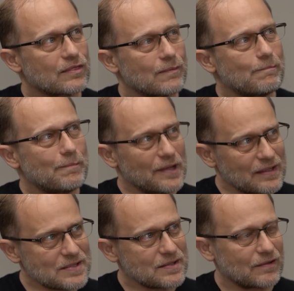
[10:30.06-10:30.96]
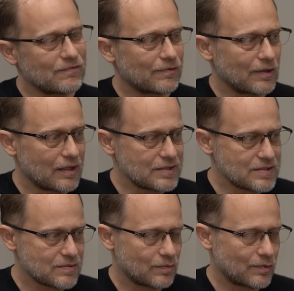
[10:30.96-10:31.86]
The biggest thing for
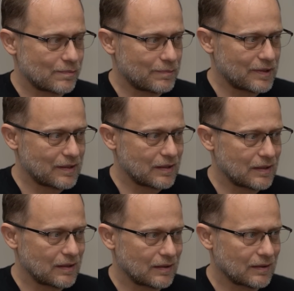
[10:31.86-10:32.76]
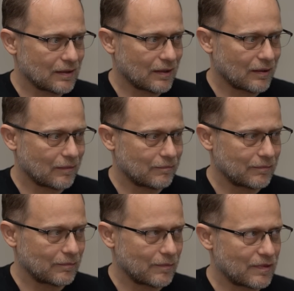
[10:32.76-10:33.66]
us will be
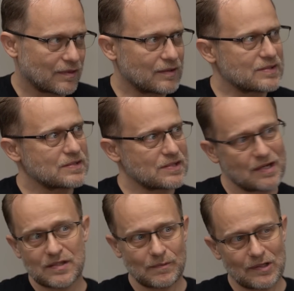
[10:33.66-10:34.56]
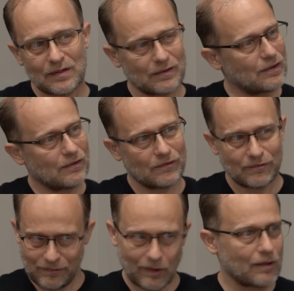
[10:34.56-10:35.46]
the sentiment
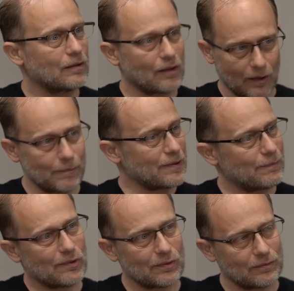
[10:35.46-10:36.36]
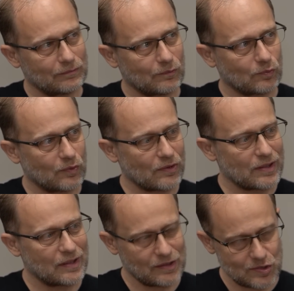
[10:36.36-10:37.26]
of our people
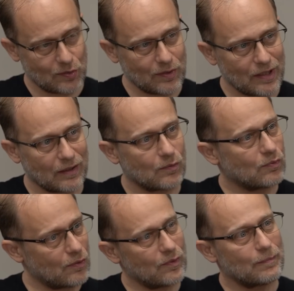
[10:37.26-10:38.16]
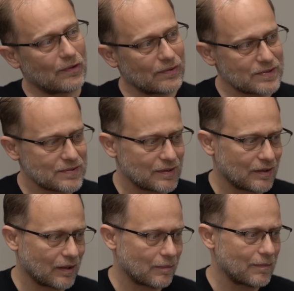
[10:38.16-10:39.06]
really enjoying what we built,
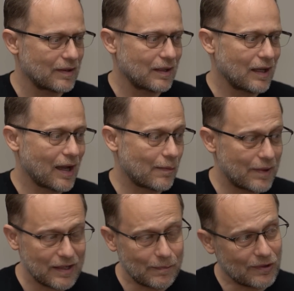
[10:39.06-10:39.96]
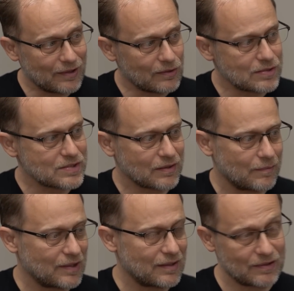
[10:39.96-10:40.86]
how many players
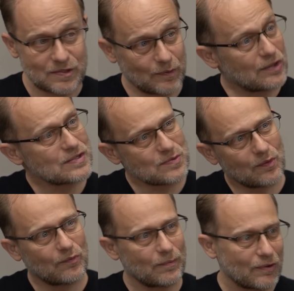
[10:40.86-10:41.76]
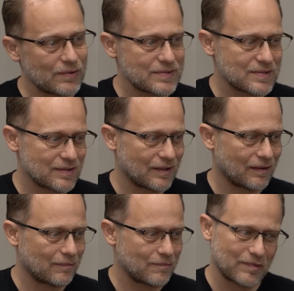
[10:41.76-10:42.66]
come in and experience what we built.
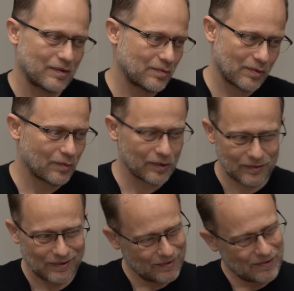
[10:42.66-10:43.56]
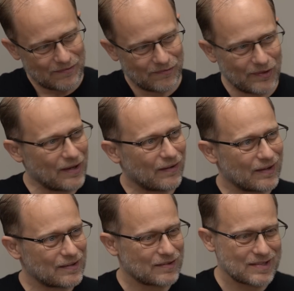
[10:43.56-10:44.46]
We work very
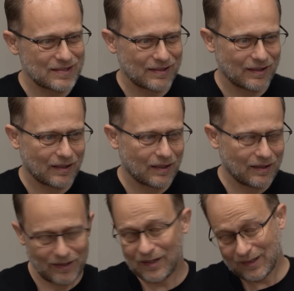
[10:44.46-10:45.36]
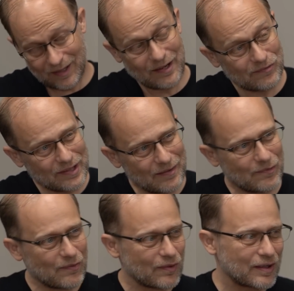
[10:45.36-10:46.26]
hard on every game
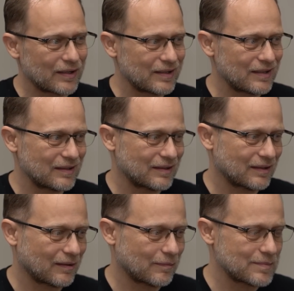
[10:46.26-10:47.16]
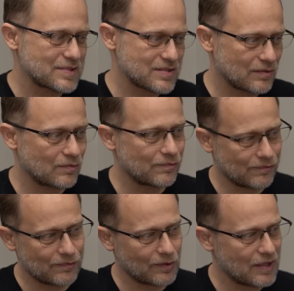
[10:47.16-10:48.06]
we work on. So
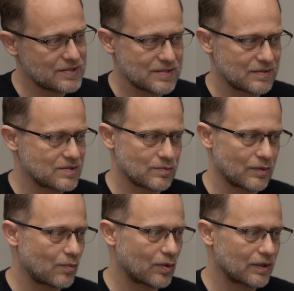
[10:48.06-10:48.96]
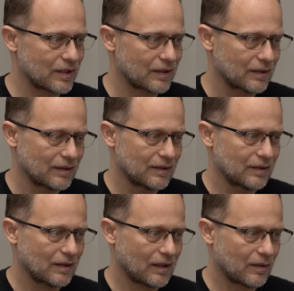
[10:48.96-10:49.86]
for us, it's rewarding
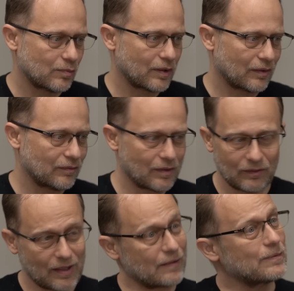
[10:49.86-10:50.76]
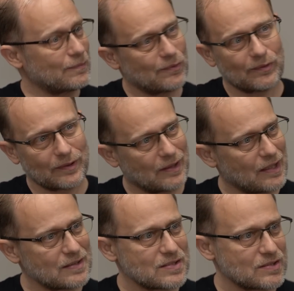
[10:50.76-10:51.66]
when a lot of people
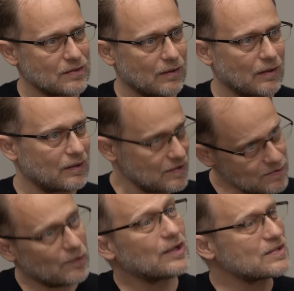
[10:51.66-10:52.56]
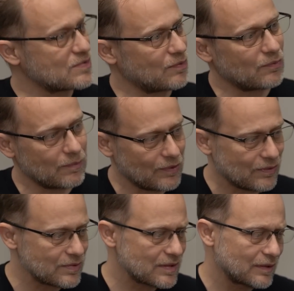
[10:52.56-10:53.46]
get to experience what we
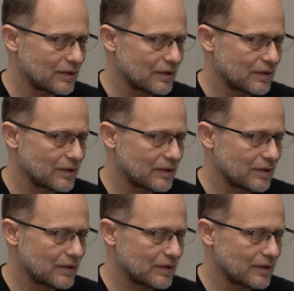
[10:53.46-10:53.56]
build.